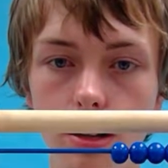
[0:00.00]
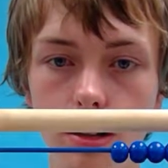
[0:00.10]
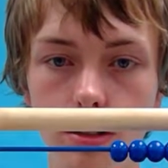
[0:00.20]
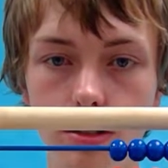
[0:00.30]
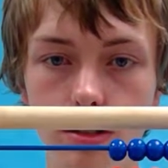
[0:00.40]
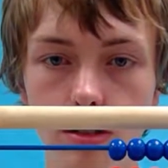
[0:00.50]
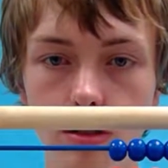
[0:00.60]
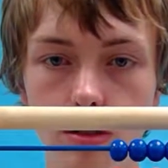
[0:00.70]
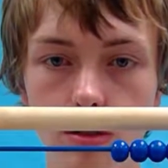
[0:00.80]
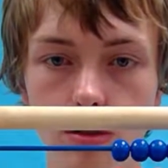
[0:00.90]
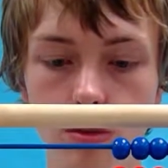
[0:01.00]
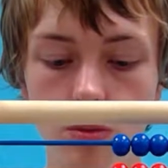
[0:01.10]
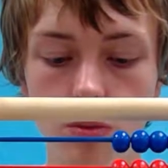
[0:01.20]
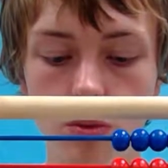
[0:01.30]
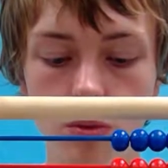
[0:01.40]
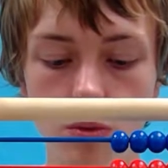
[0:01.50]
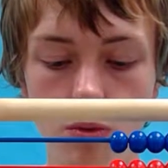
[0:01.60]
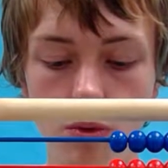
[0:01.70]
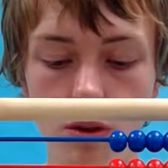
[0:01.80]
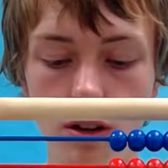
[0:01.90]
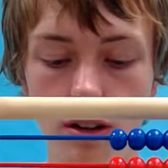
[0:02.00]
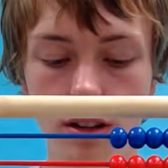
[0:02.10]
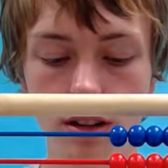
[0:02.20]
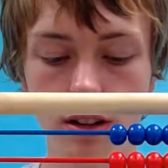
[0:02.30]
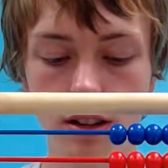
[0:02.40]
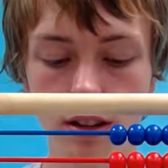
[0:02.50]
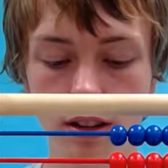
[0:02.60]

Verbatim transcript: let's go one